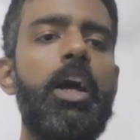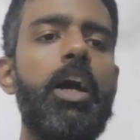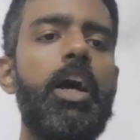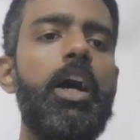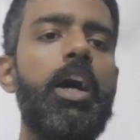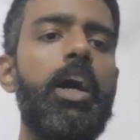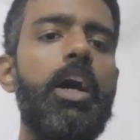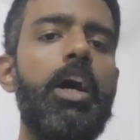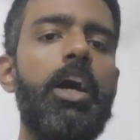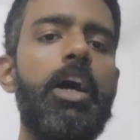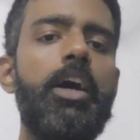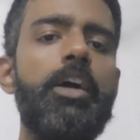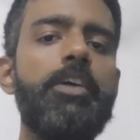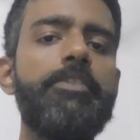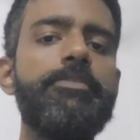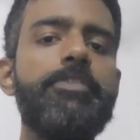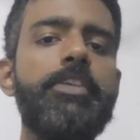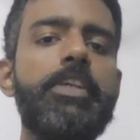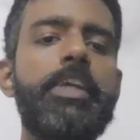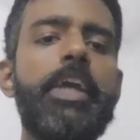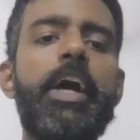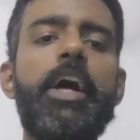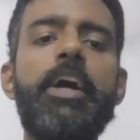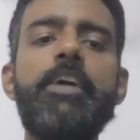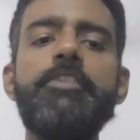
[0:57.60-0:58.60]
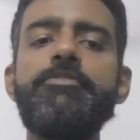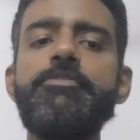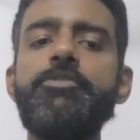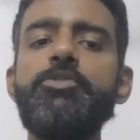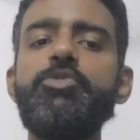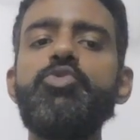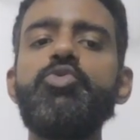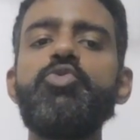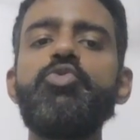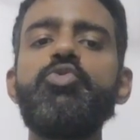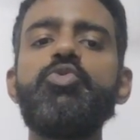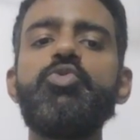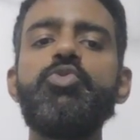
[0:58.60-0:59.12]
We have
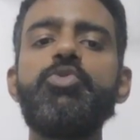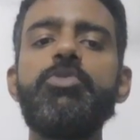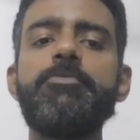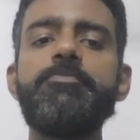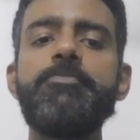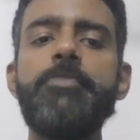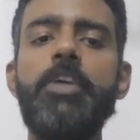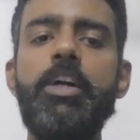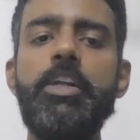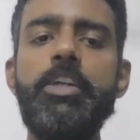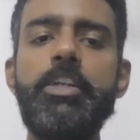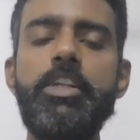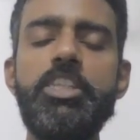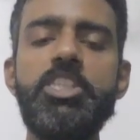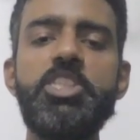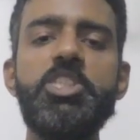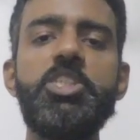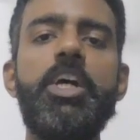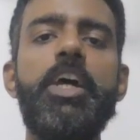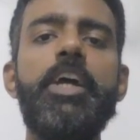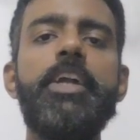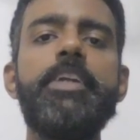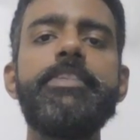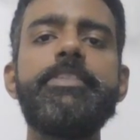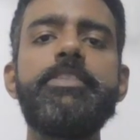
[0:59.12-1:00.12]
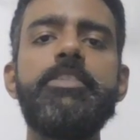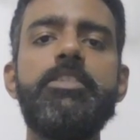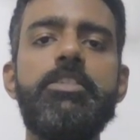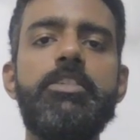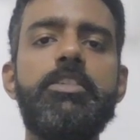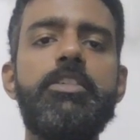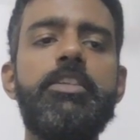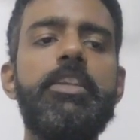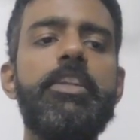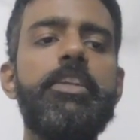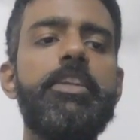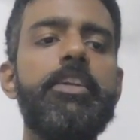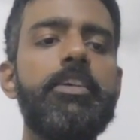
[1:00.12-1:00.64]
to understand
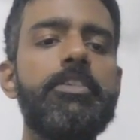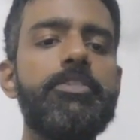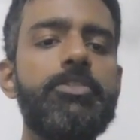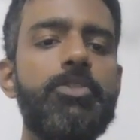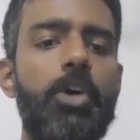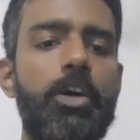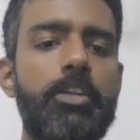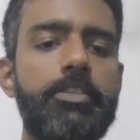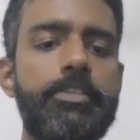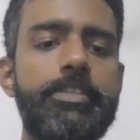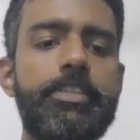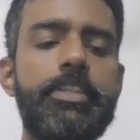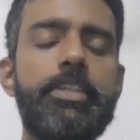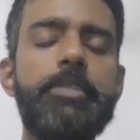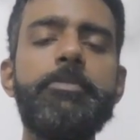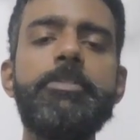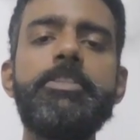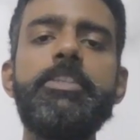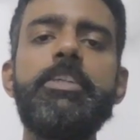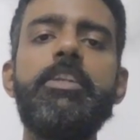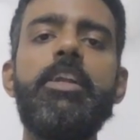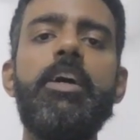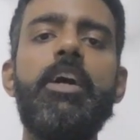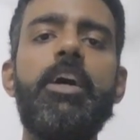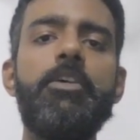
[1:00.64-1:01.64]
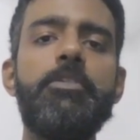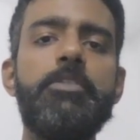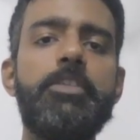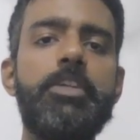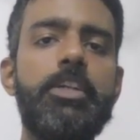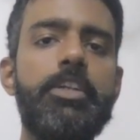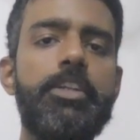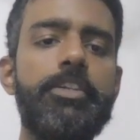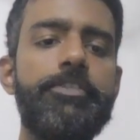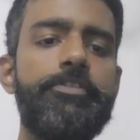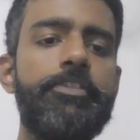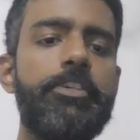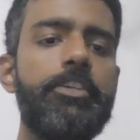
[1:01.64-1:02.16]
certain Linux concepts and how they are
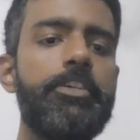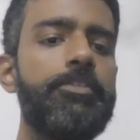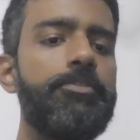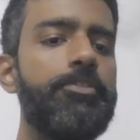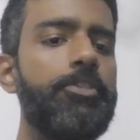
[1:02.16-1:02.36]
different